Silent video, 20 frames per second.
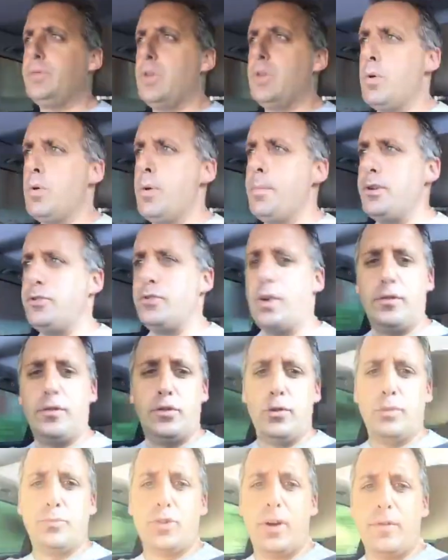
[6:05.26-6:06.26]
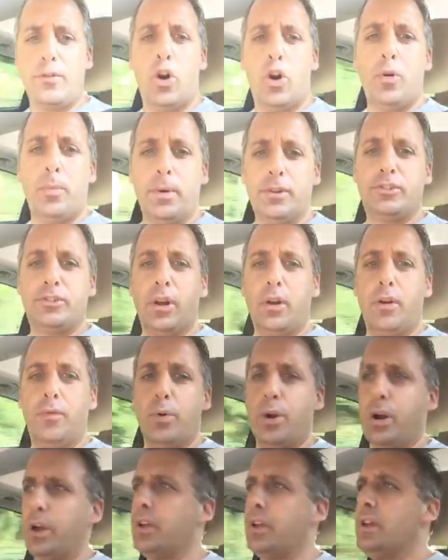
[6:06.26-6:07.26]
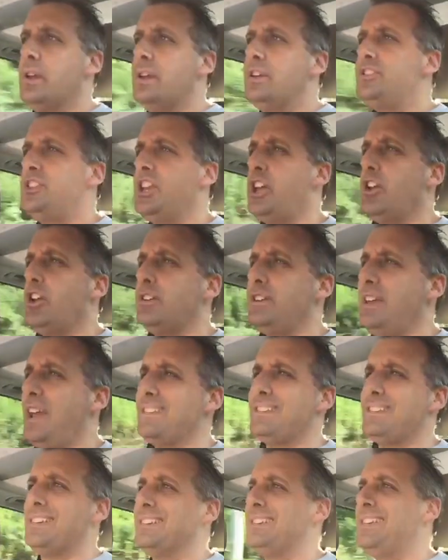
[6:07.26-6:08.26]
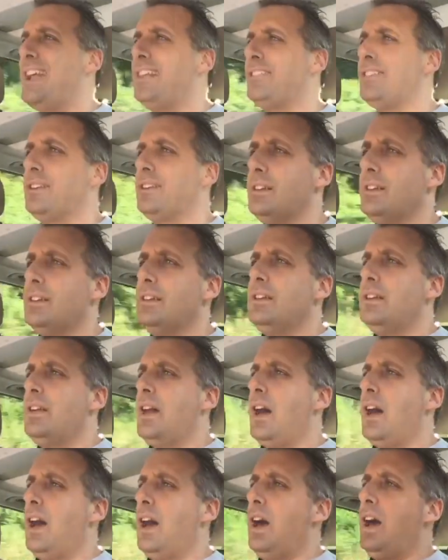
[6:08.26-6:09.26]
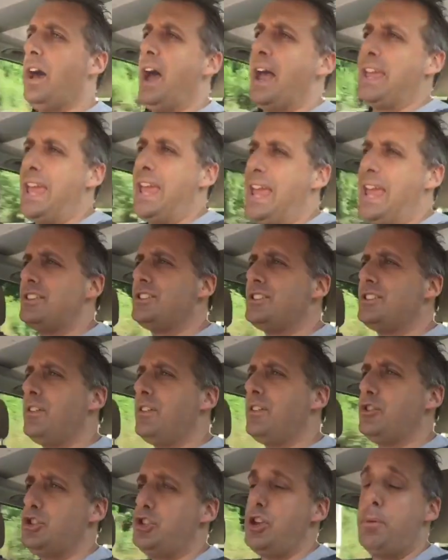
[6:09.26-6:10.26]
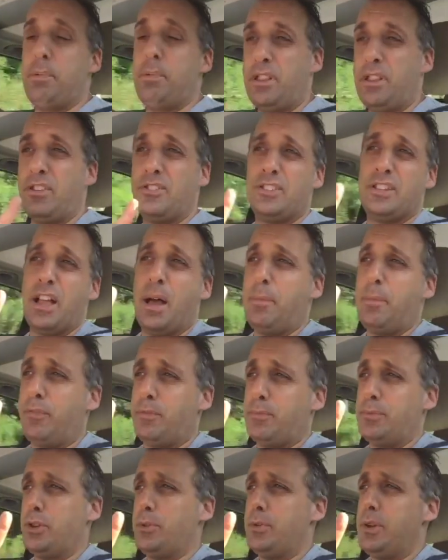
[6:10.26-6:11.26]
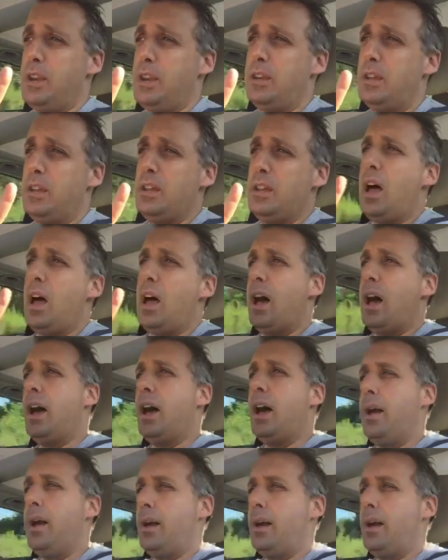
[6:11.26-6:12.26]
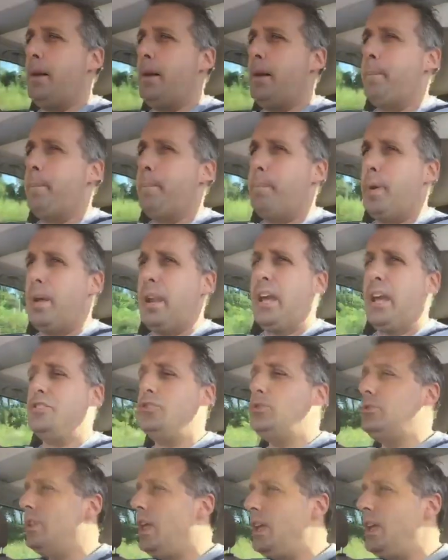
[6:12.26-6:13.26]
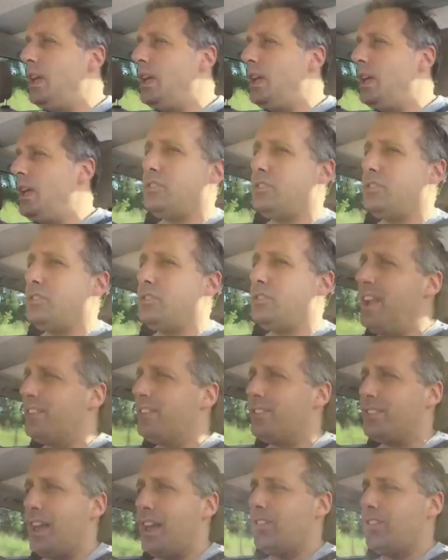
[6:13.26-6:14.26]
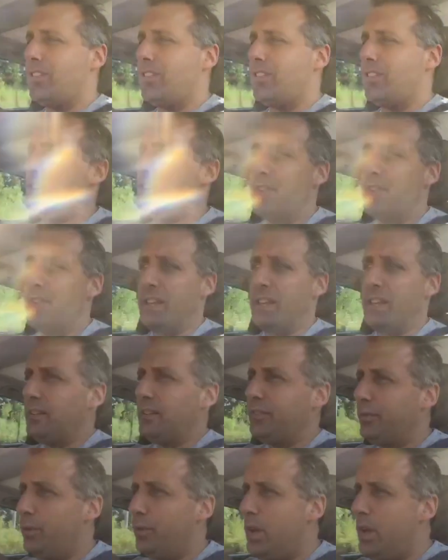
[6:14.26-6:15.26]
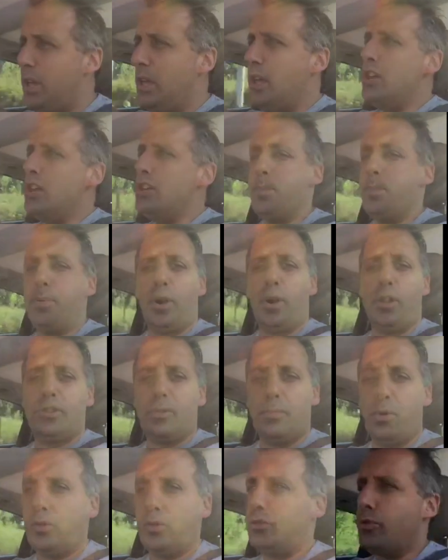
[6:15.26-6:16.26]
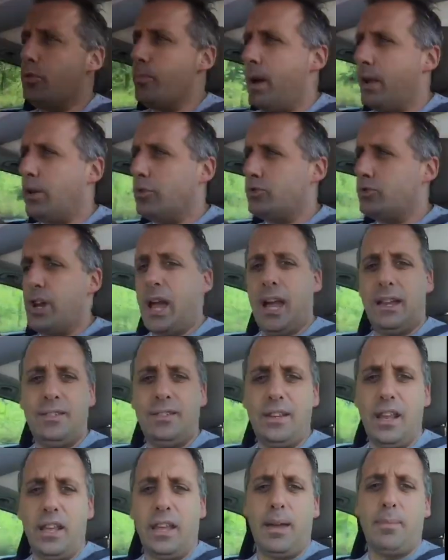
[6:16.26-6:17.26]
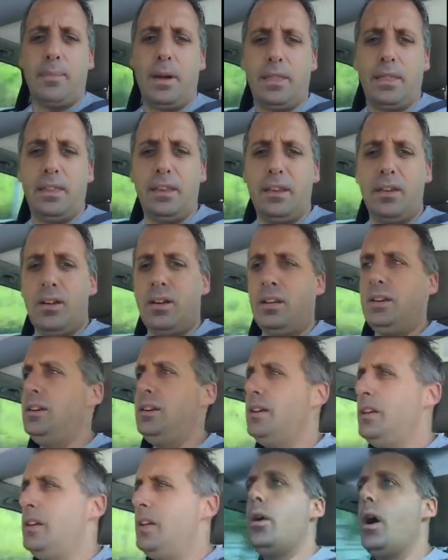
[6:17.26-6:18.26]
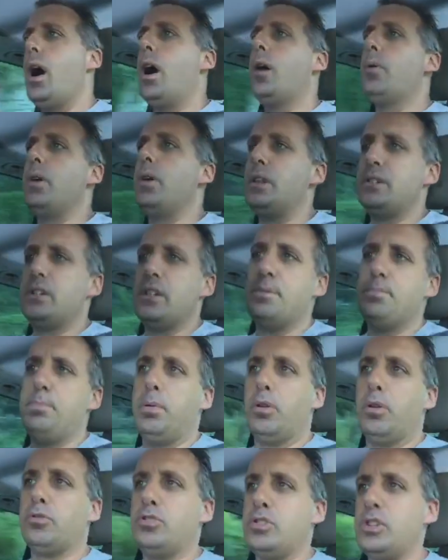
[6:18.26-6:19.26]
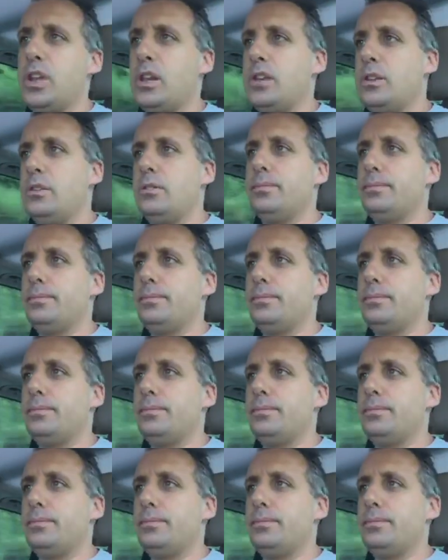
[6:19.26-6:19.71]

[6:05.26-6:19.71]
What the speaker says: Where am I driving to? I'm driving home. I just got off work. Singing or dancing? Dancing. I can't sing for shit, but it doesn't stop me from doing it. But I do like to dance. I love myself a dance floor. You put on some old school Michael Jackson, I get my thing on. What is this bullshit?